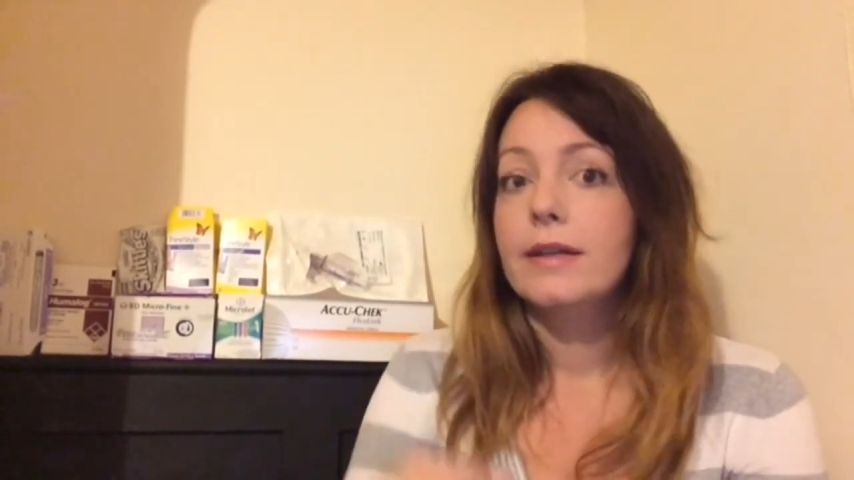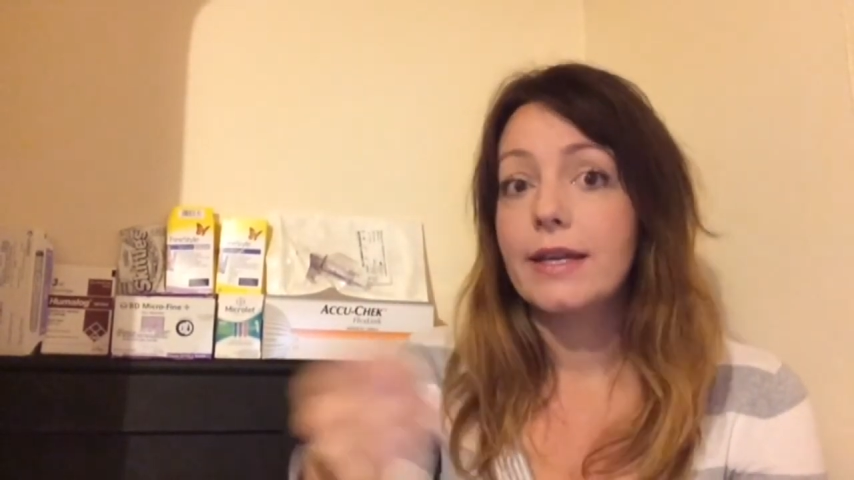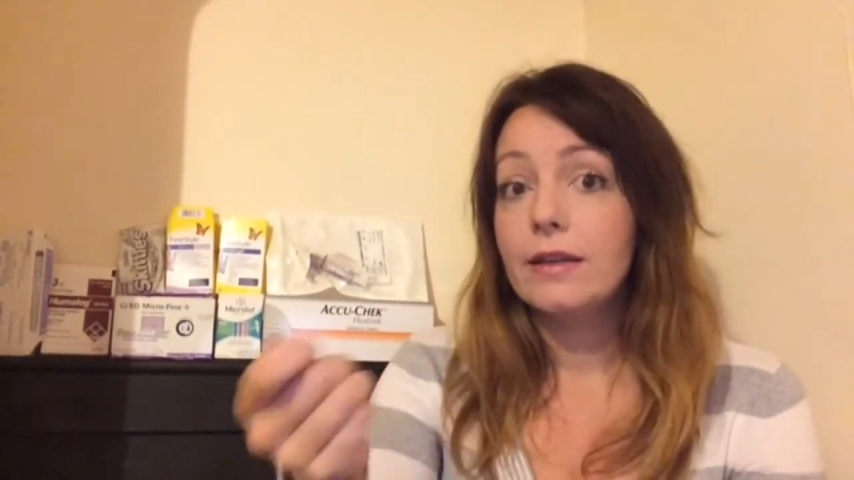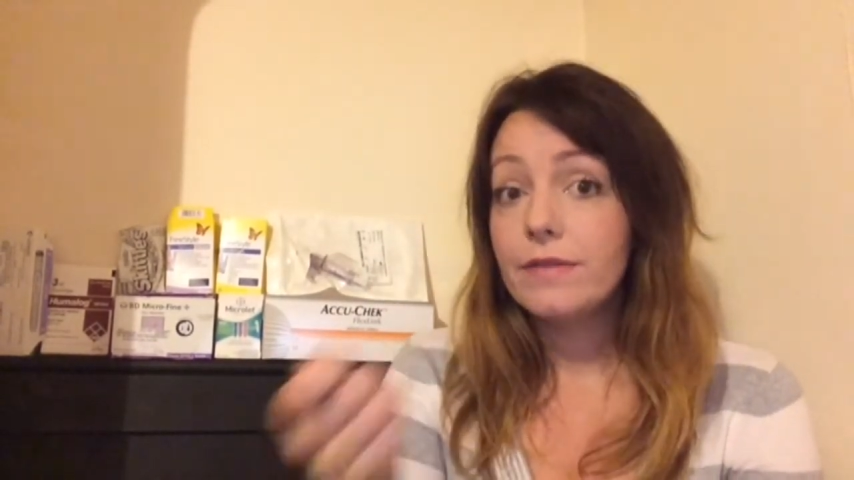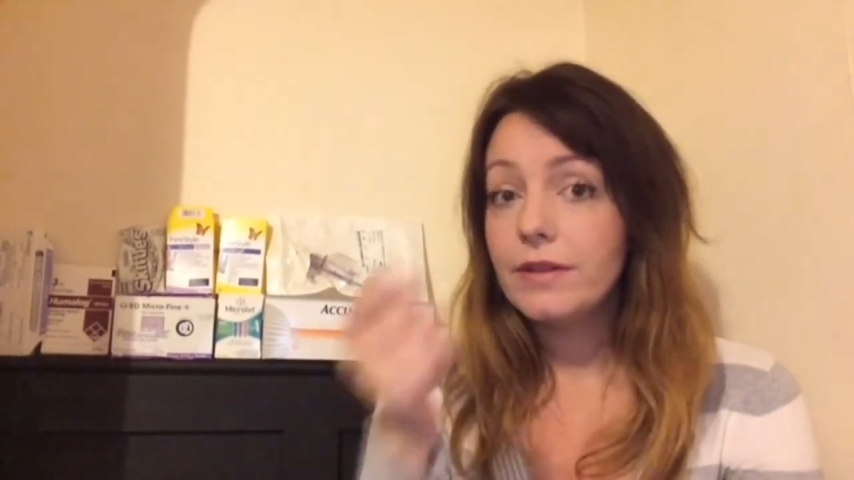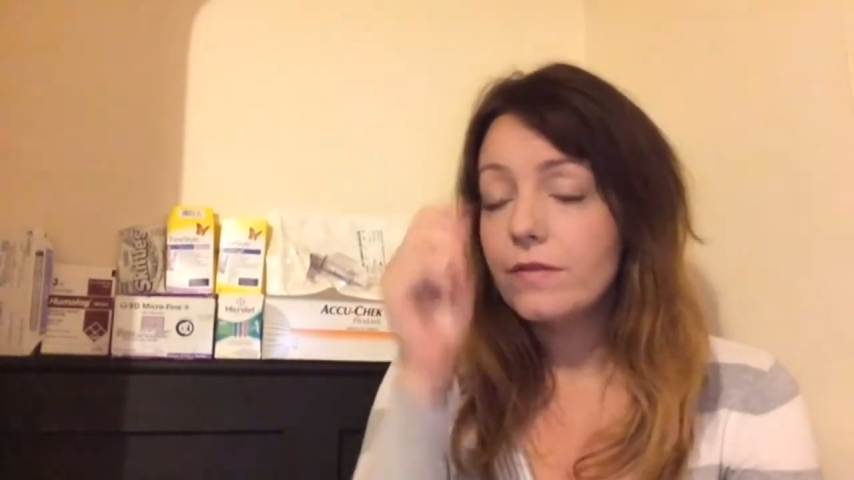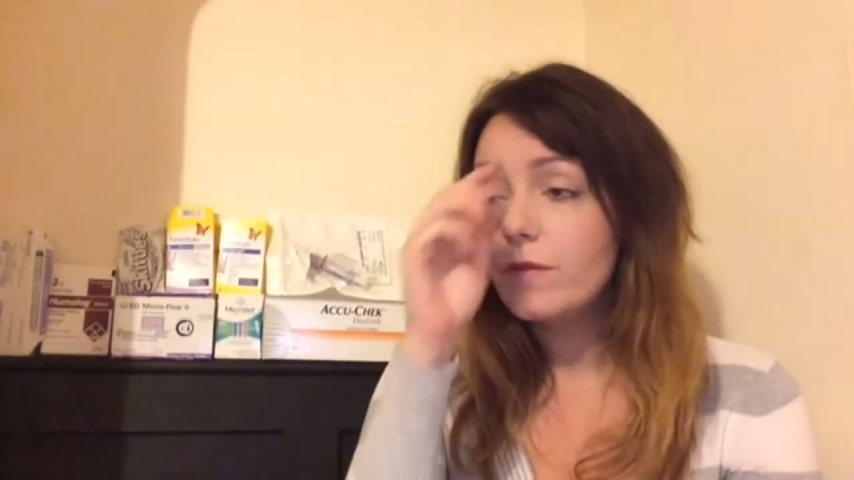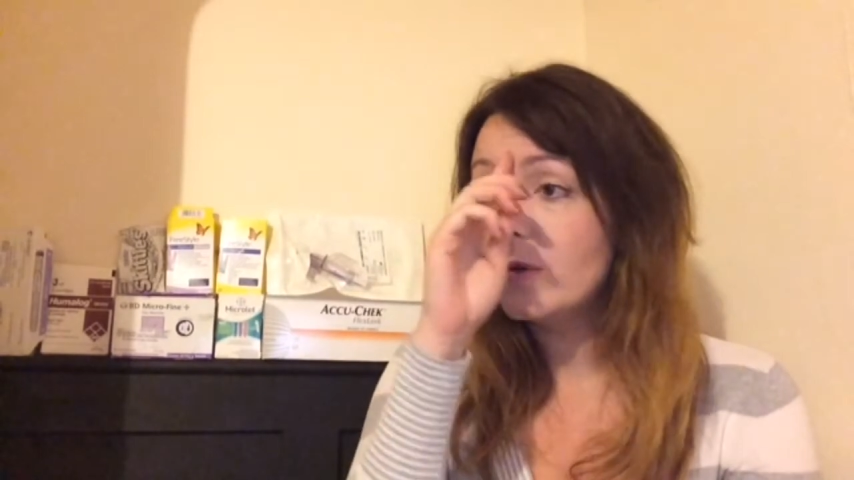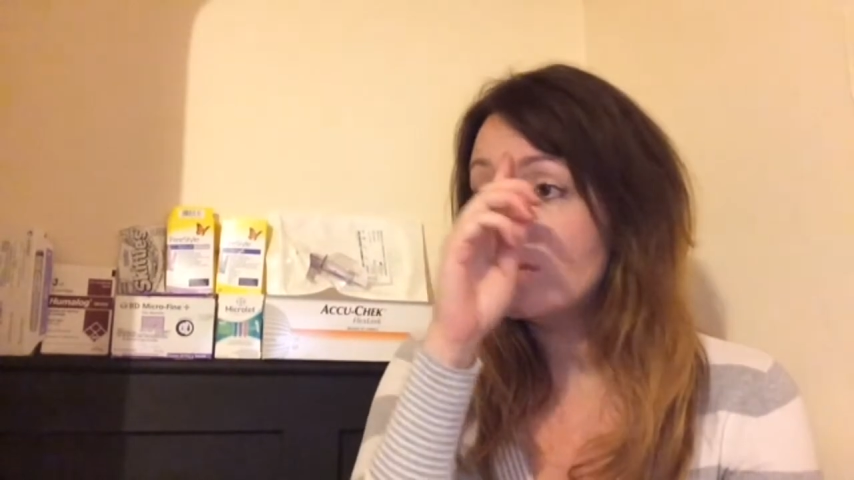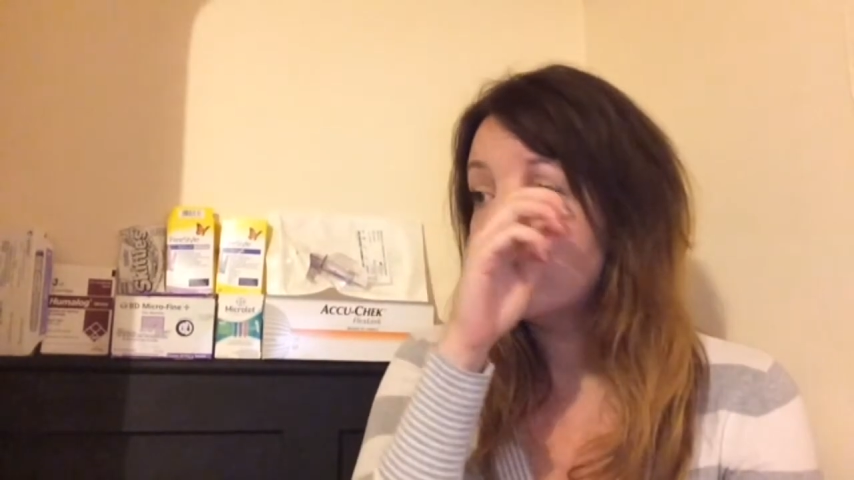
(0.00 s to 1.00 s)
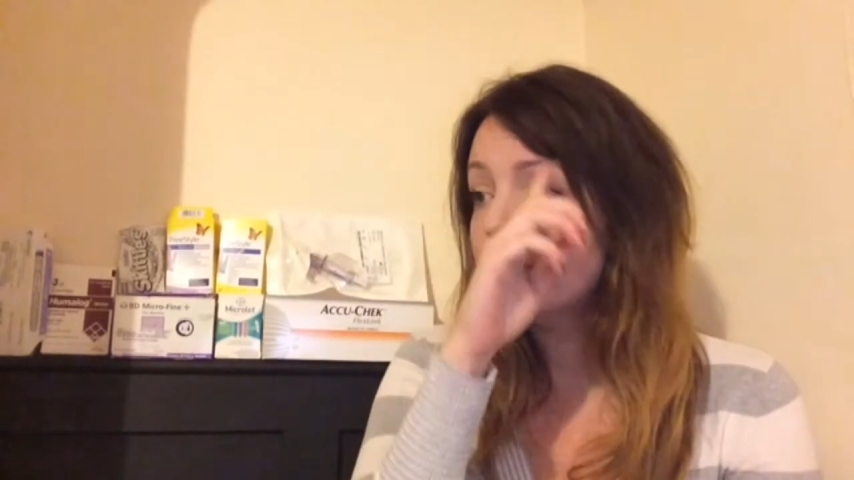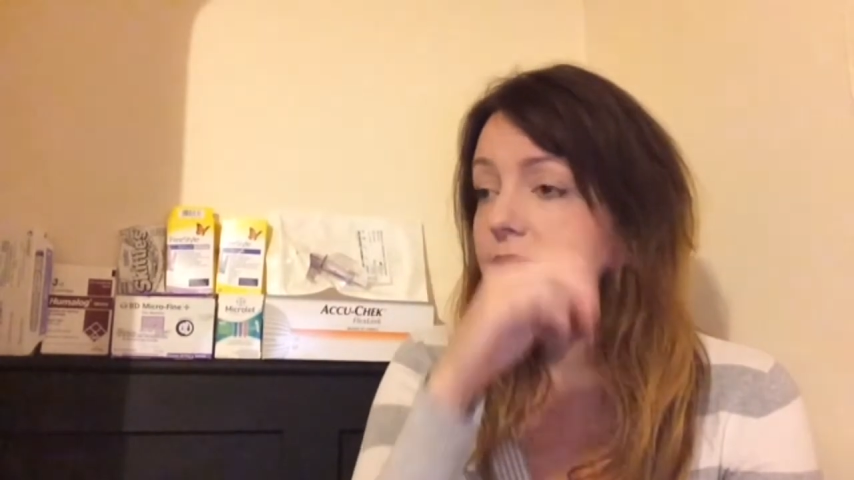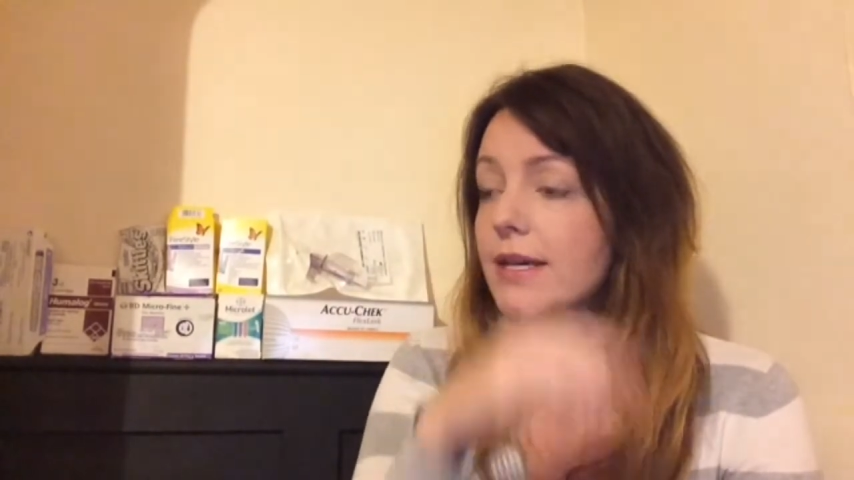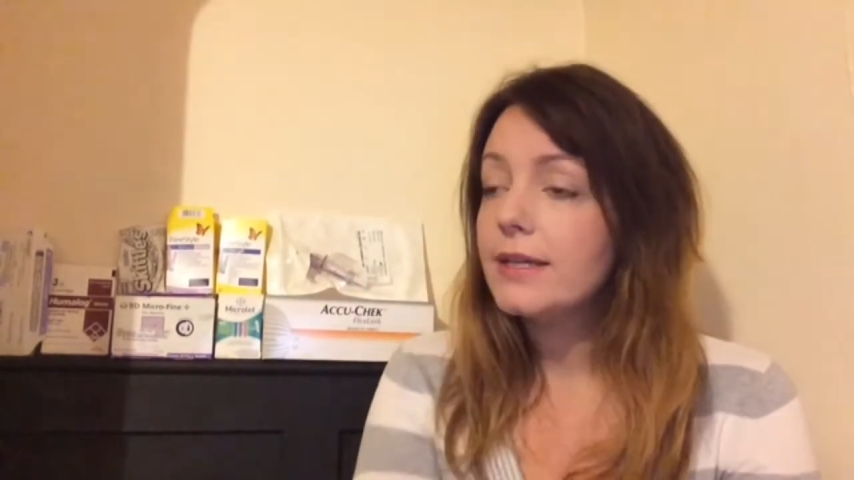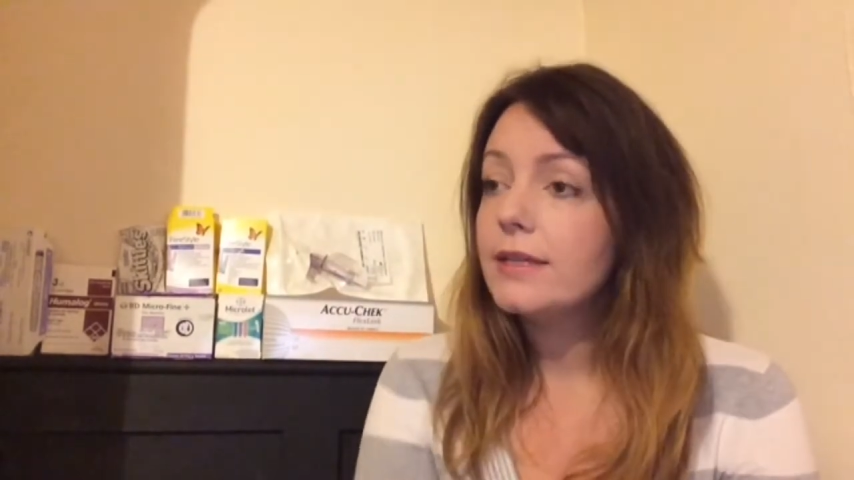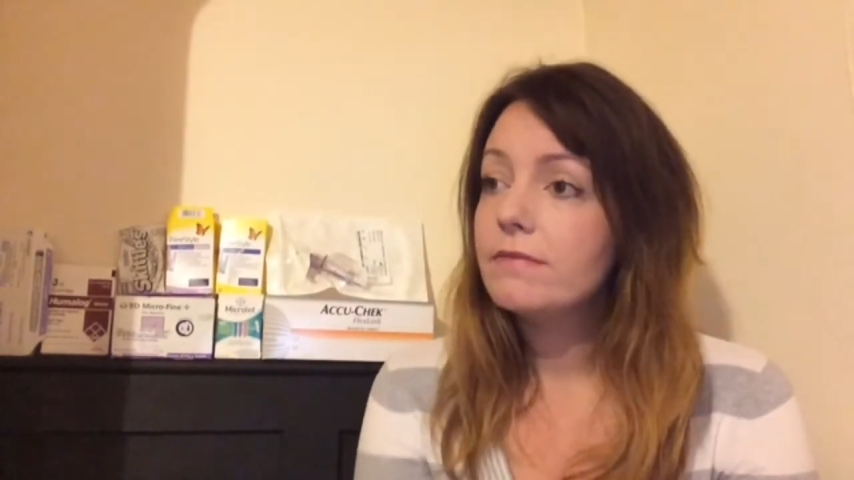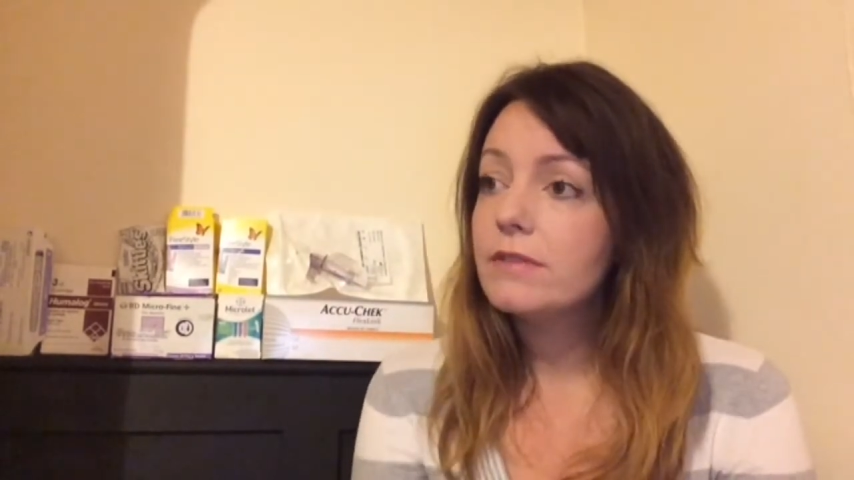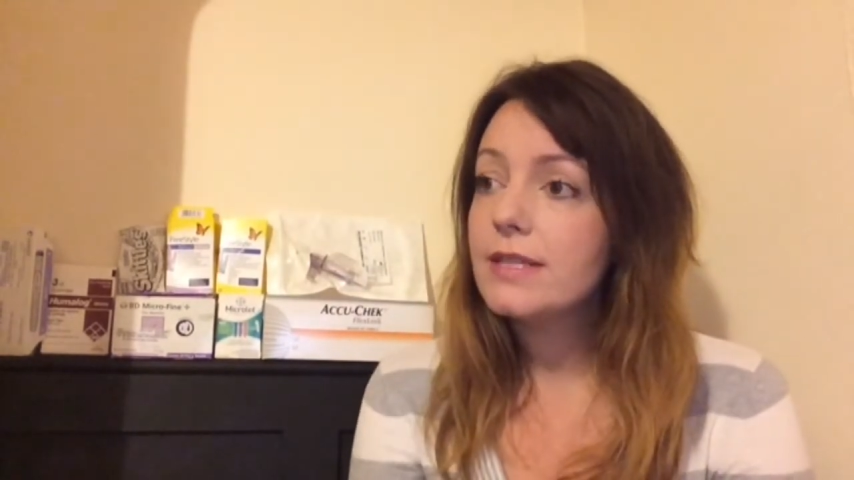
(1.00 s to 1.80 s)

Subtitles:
Gave in the form, sat in